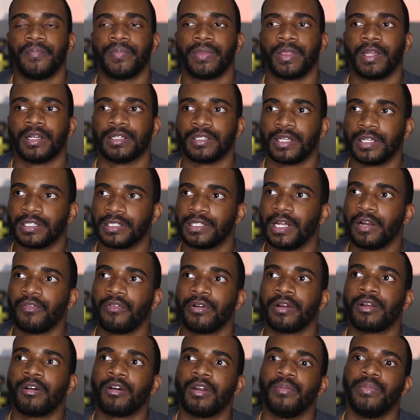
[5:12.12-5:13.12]
There, there's
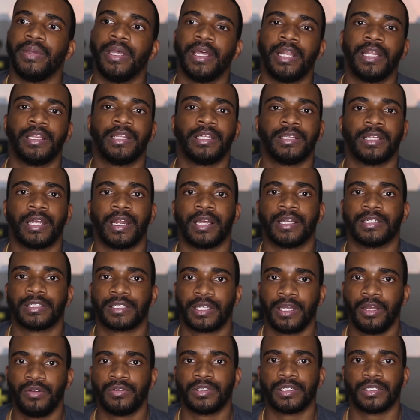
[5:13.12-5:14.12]
never going to be anything that
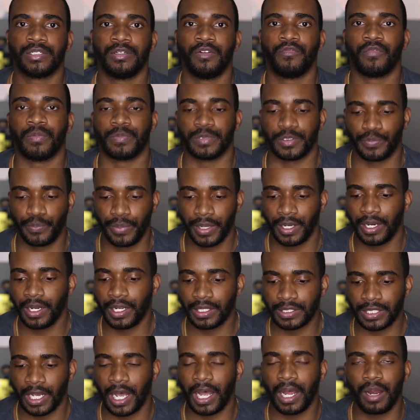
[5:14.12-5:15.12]
excuses you from
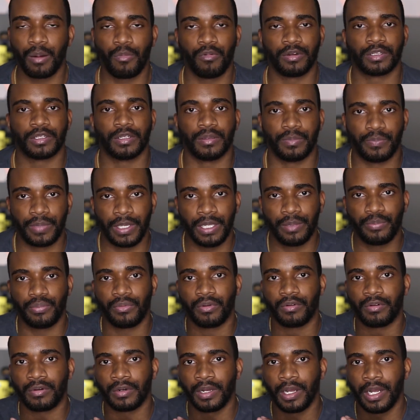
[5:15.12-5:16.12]
spending time with the
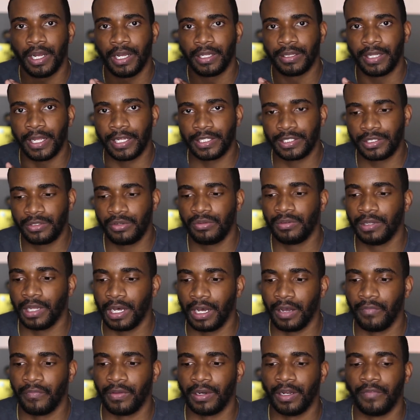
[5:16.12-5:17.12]
people that you
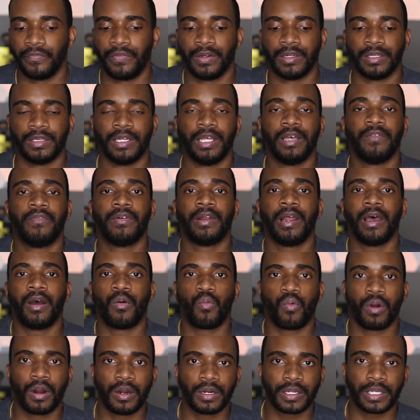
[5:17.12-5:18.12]
love. And if you're living
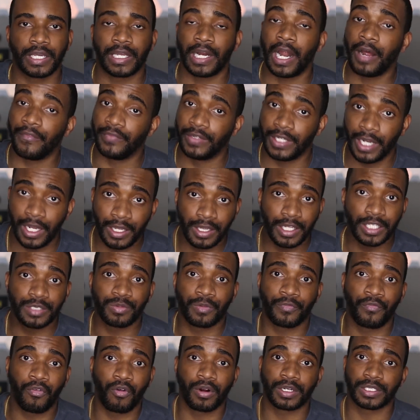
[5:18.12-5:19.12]
at work, and I've done this
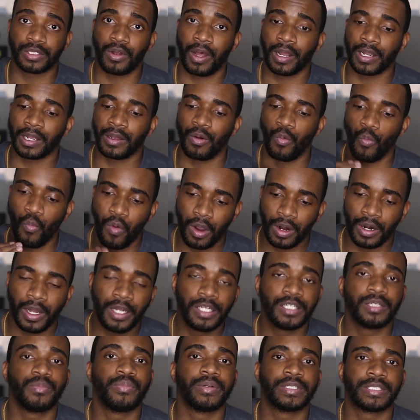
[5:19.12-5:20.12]
before, so I can
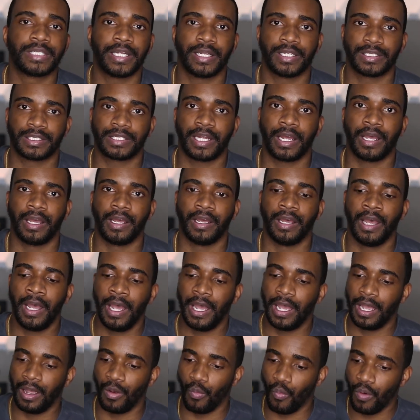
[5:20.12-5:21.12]
100% say it.
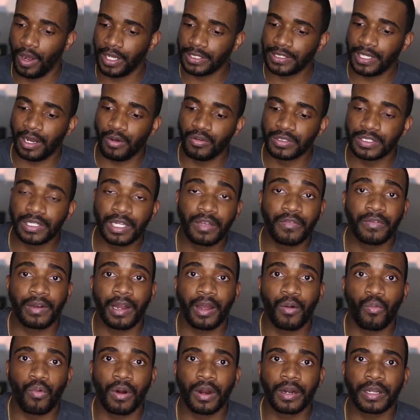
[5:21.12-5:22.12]
And once I was living
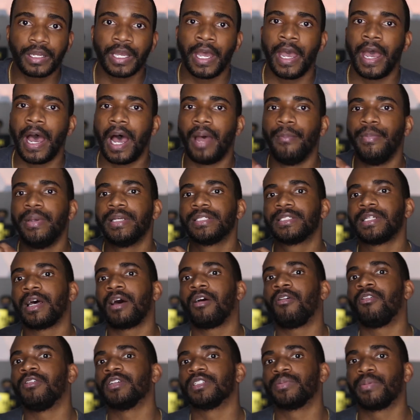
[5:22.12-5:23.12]
at work, I missed
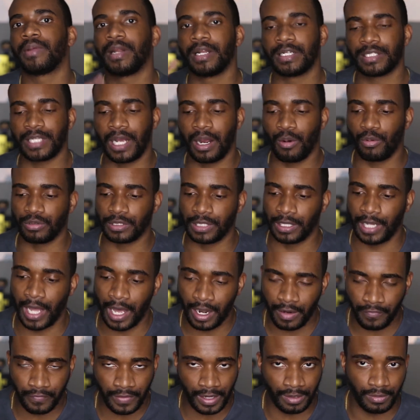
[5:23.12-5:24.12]
out on spending time with a
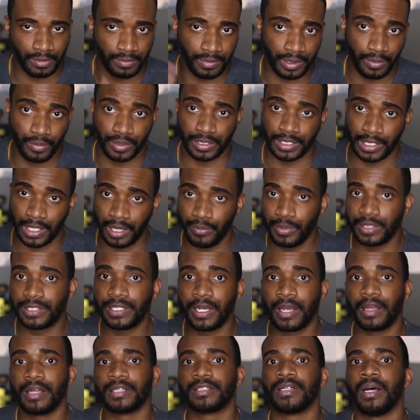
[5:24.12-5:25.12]
lot of family members. And let me
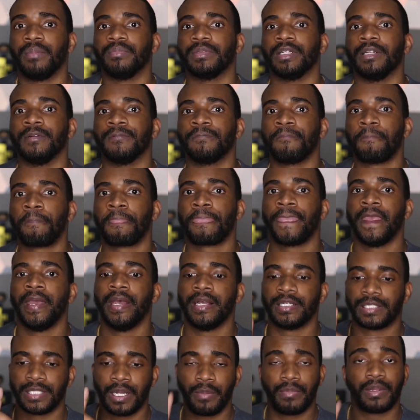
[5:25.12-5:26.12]
tell you something
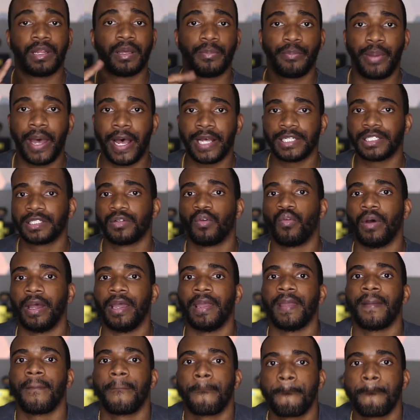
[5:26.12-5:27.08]
some of them passed away.